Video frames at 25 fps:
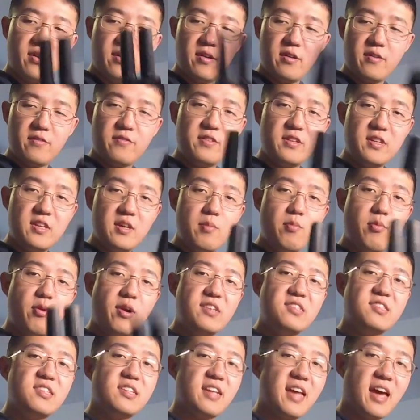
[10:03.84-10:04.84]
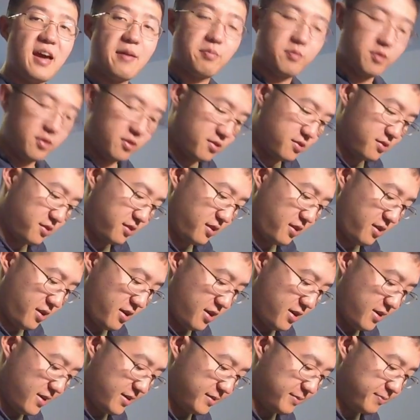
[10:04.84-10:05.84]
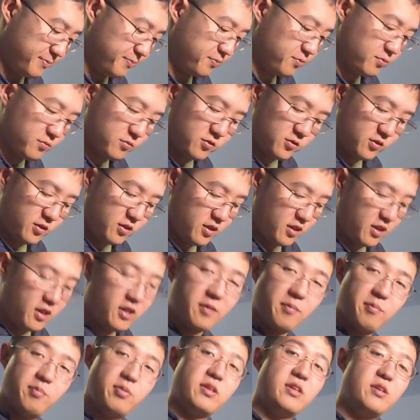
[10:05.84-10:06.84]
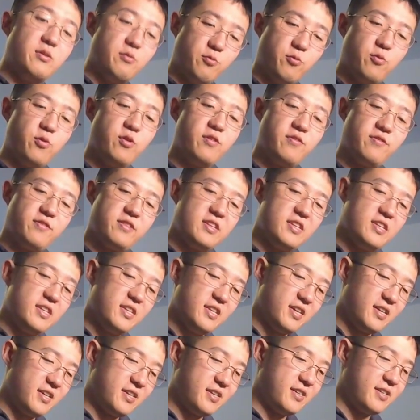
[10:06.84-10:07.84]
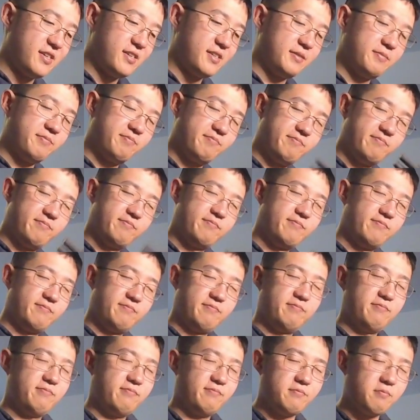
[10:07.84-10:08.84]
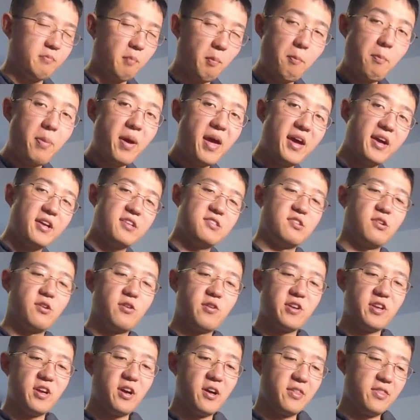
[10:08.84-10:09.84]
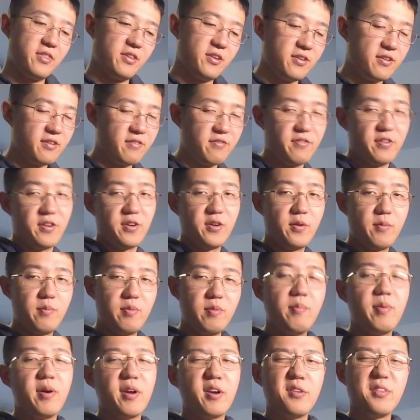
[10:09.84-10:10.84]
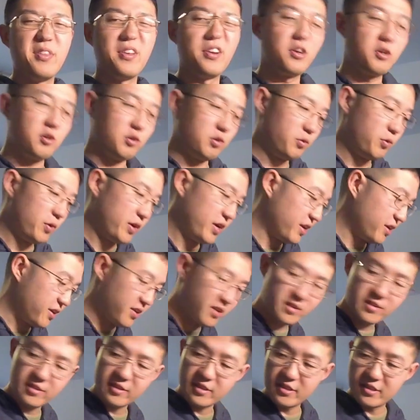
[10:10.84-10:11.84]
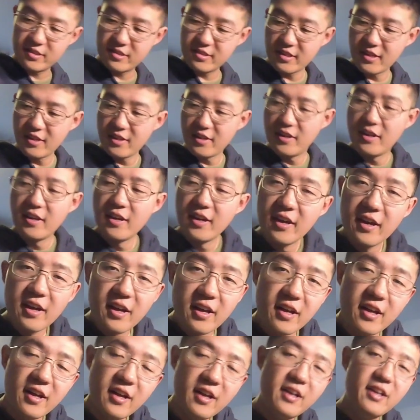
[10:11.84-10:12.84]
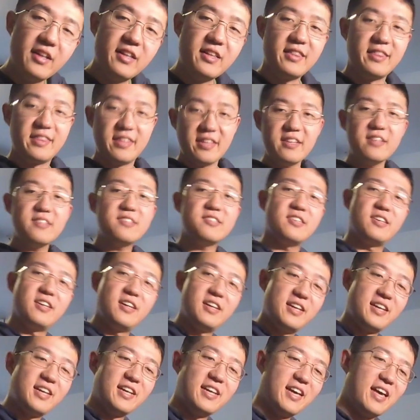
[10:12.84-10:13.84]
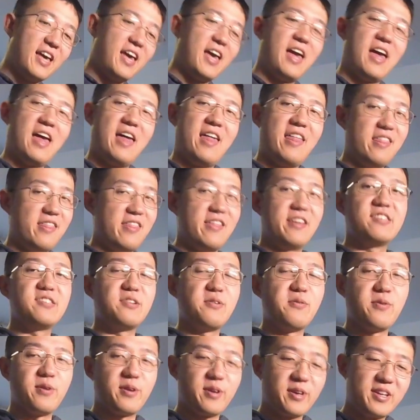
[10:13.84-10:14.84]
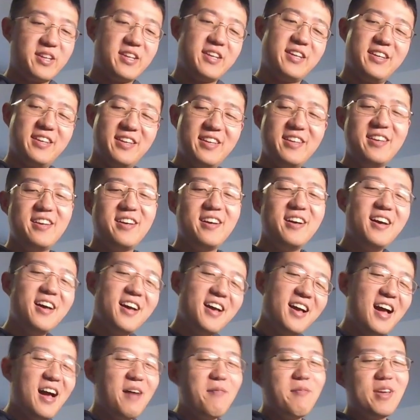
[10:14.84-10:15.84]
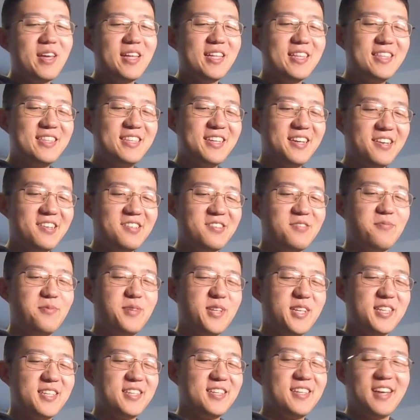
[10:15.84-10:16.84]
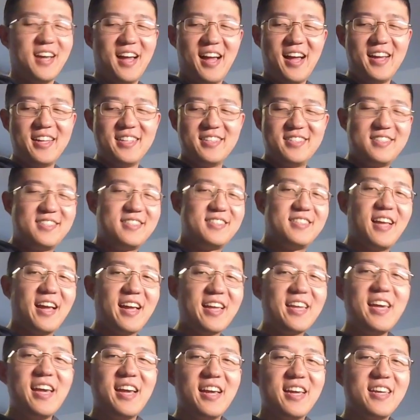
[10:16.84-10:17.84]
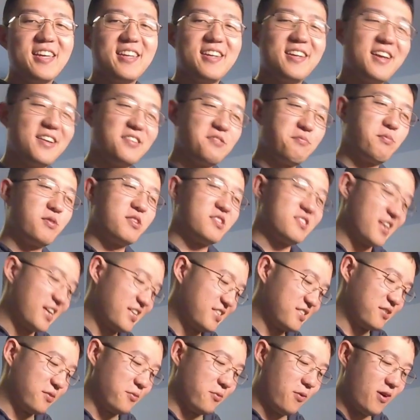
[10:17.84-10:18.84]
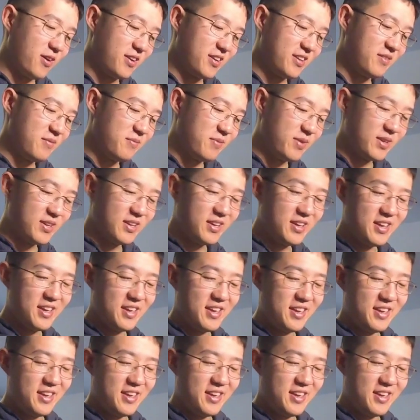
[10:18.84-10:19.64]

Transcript: of the brace adapters, complete with the pegs already on there. I figured it'd be better than gluing it on, because this doesn't work. I mean, it does, but I can't get it as precise as I wanted. But